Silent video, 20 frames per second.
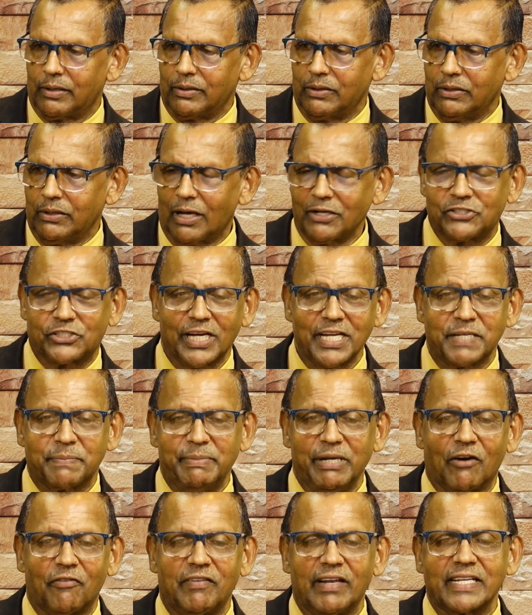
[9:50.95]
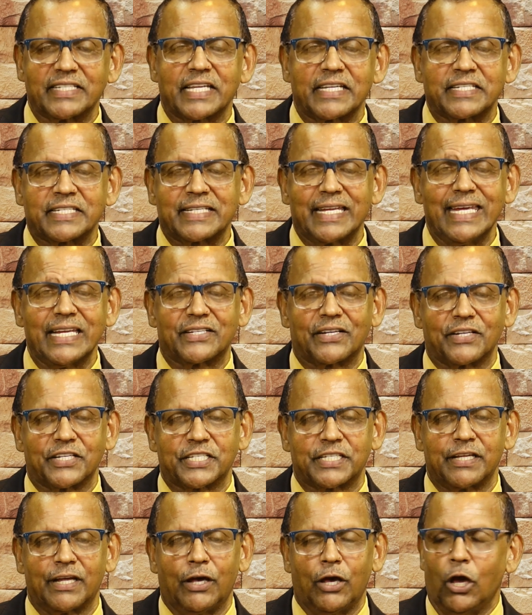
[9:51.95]
not just be of lesser
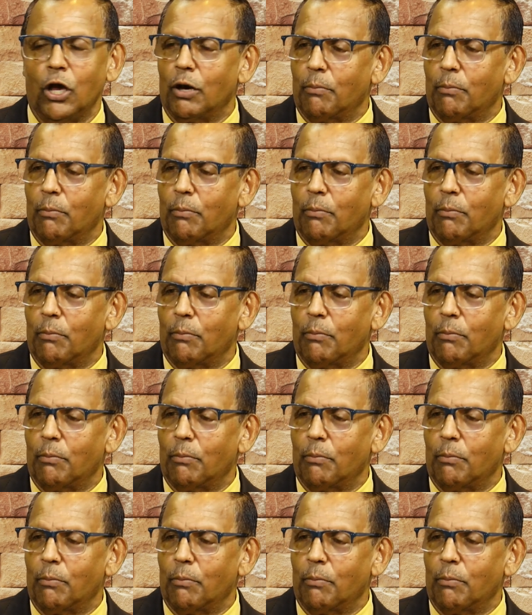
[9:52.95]
status,